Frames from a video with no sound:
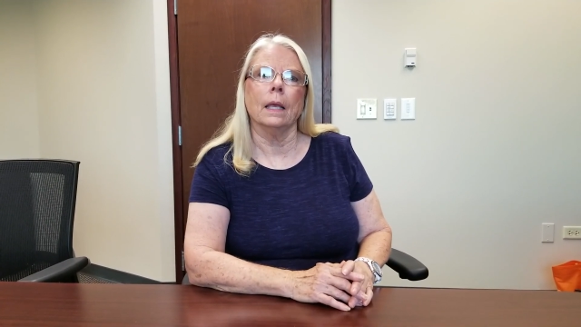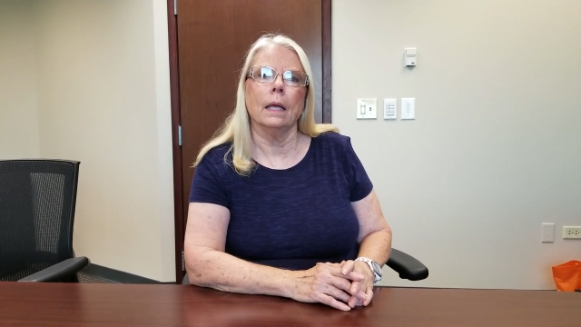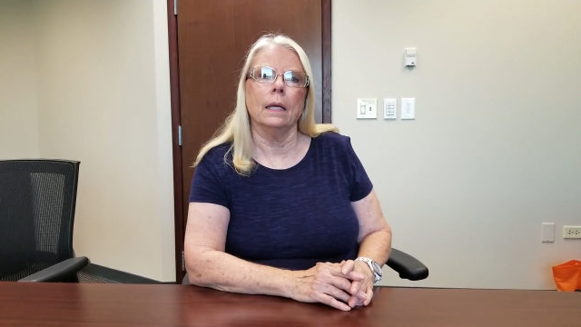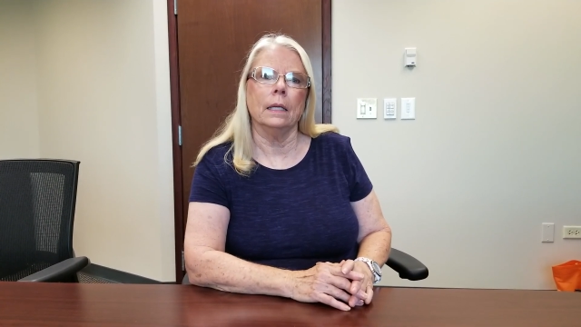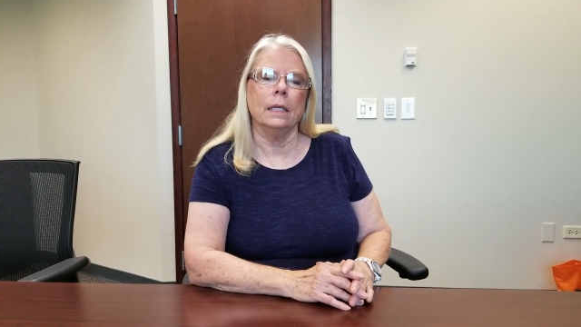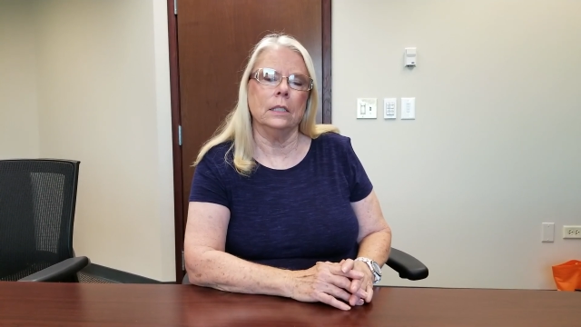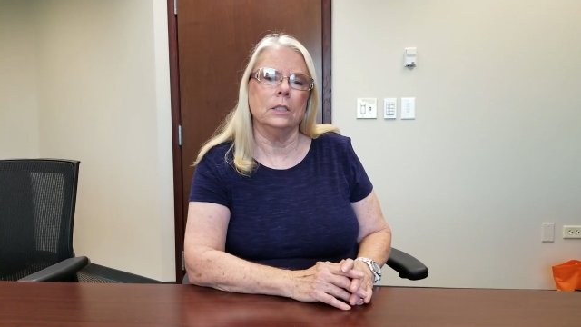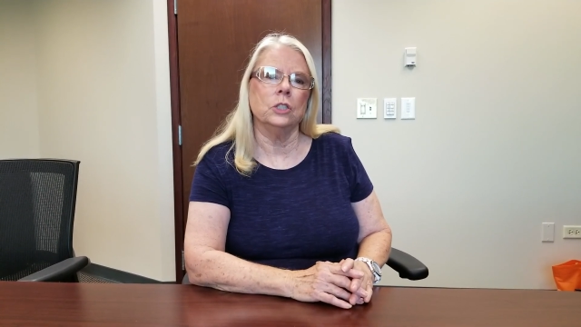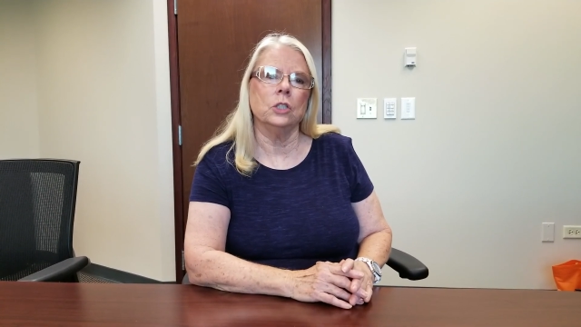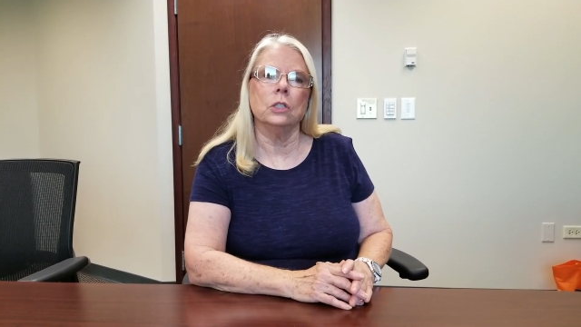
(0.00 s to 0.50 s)

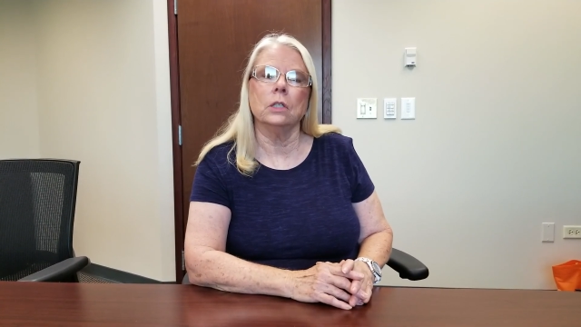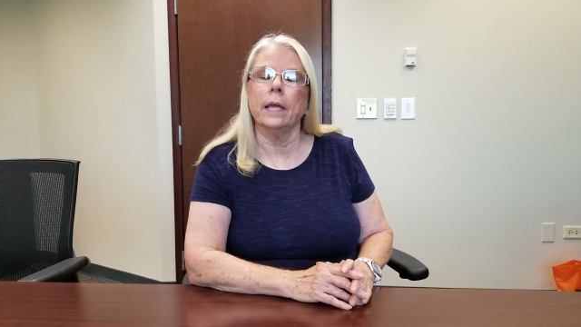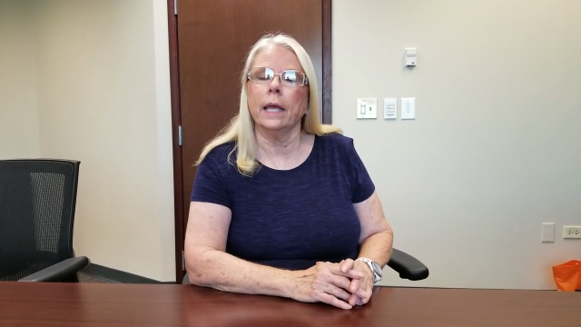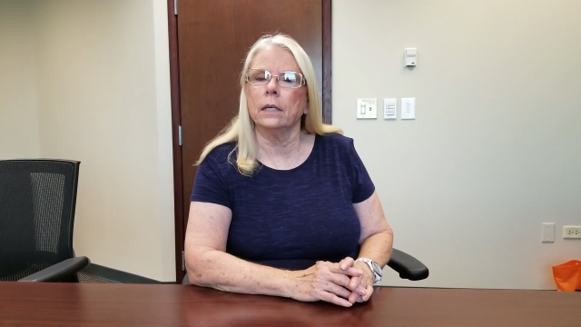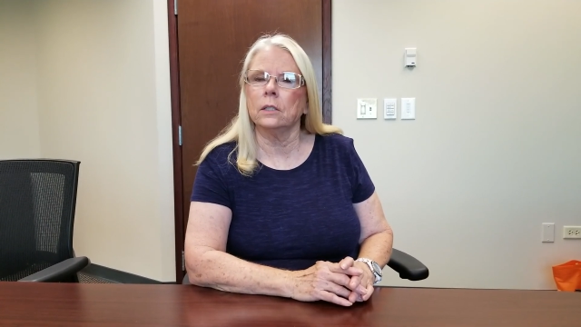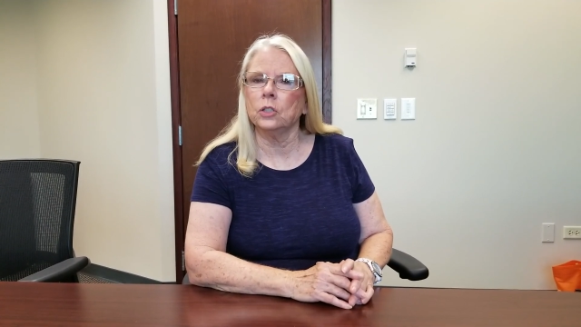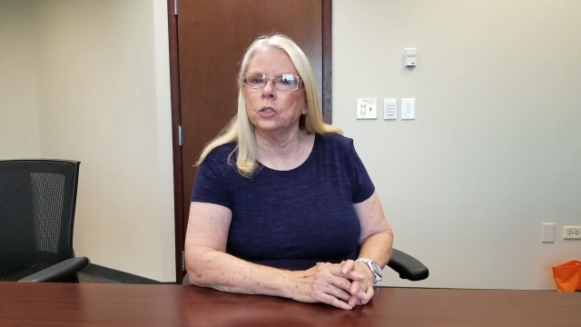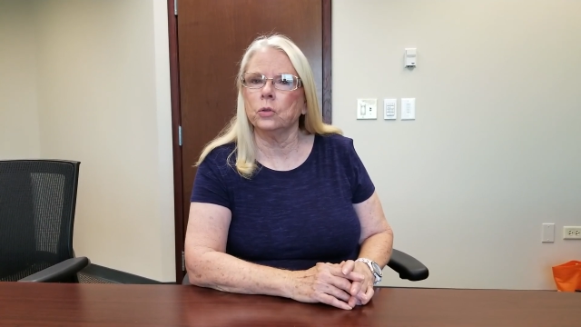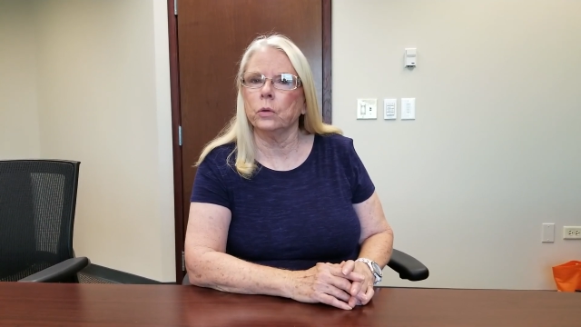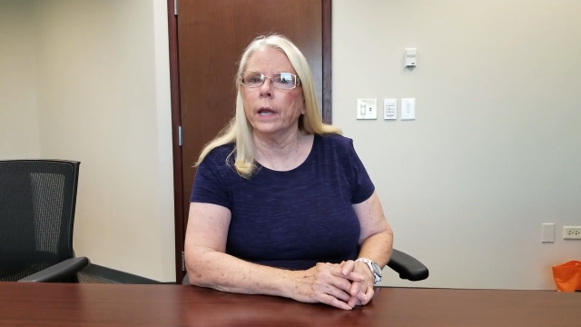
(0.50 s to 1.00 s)
he took
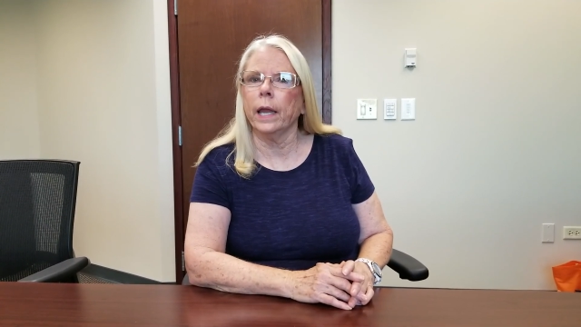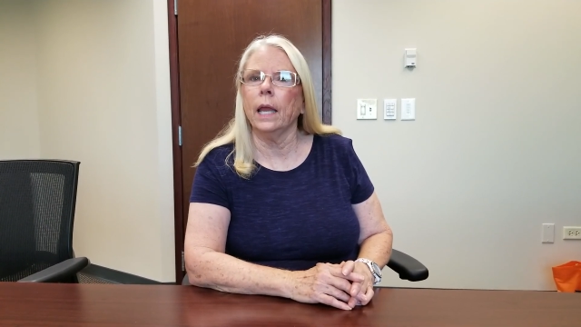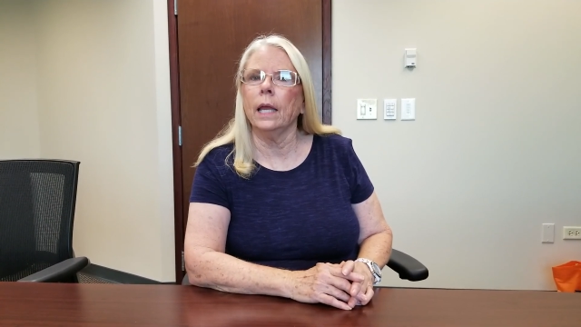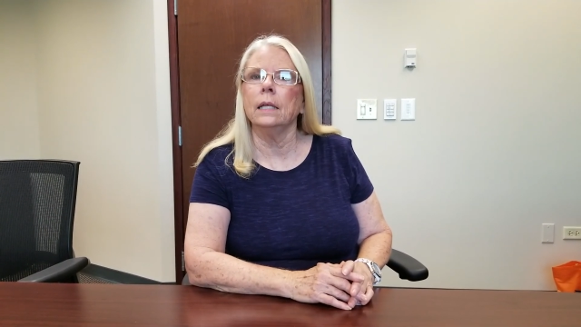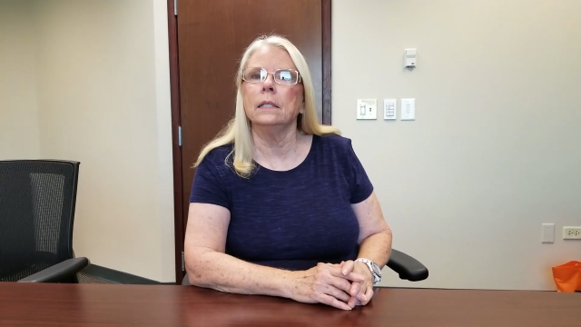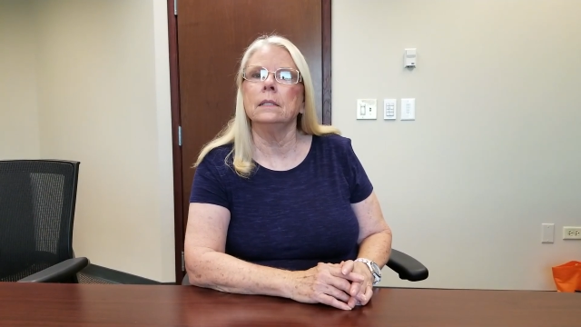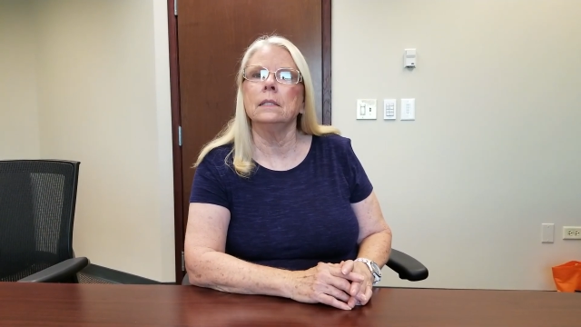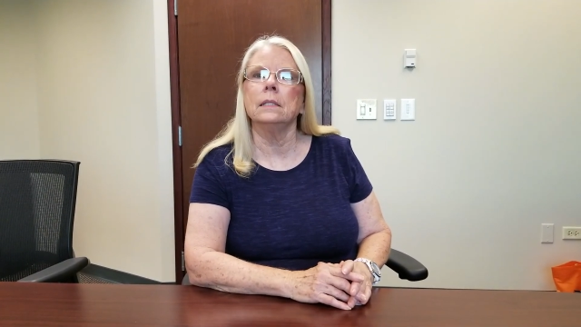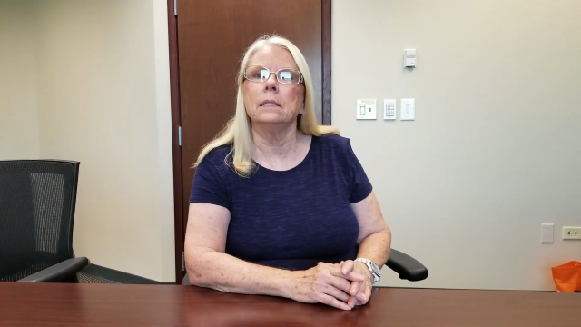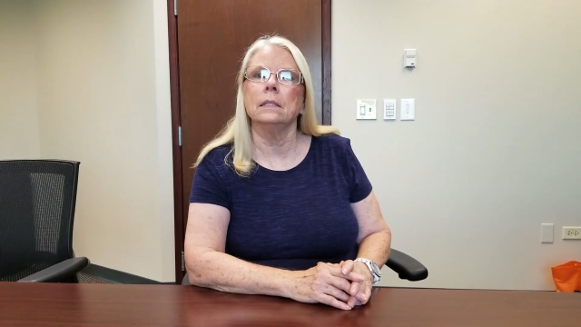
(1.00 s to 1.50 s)

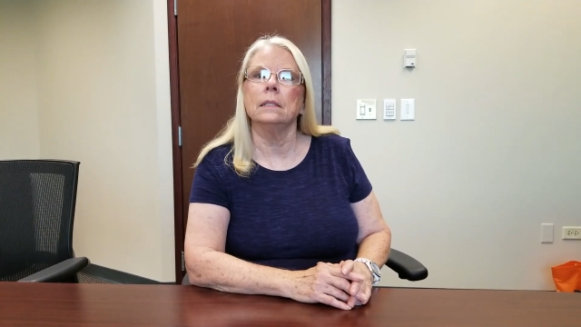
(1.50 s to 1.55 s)
x-rays